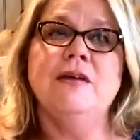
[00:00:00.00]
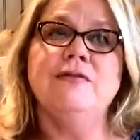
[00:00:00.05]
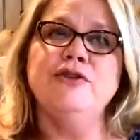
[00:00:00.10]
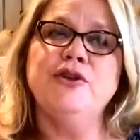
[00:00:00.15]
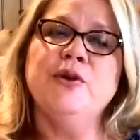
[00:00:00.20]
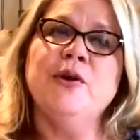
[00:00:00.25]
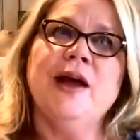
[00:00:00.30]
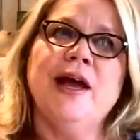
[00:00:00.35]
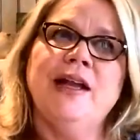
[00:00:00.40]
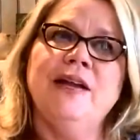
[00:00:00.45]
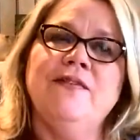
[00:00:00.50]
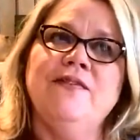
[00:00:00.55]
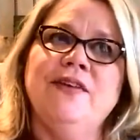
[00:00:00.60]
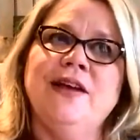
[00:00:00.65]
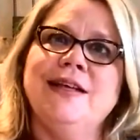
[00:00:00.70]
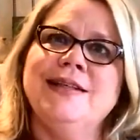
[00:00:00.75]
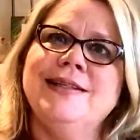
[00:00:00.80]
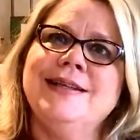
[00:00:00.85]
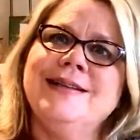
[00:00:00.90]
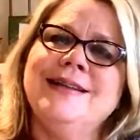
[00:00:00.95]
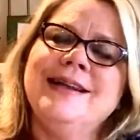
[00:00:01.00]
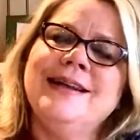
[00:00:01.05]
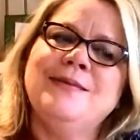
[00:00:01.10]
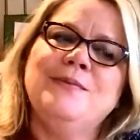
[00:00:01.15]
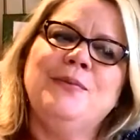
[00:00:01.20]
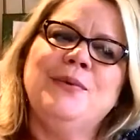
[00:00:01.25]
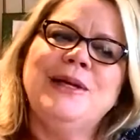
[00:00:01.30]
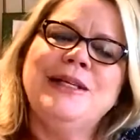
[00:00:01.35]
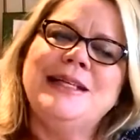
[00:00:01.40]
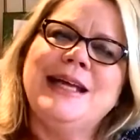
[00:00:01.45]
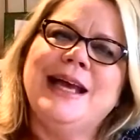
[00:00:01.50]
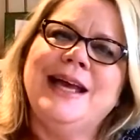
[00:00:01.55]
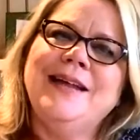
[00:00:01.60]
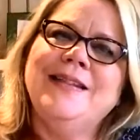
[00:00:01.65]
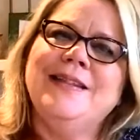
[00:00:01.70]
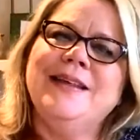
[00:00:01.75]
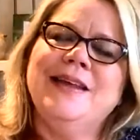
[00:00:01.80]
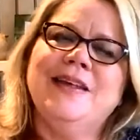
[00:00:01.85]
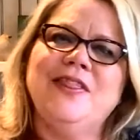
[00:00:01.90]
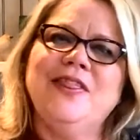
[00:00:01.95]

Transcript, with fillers: trying to fix it, then we take the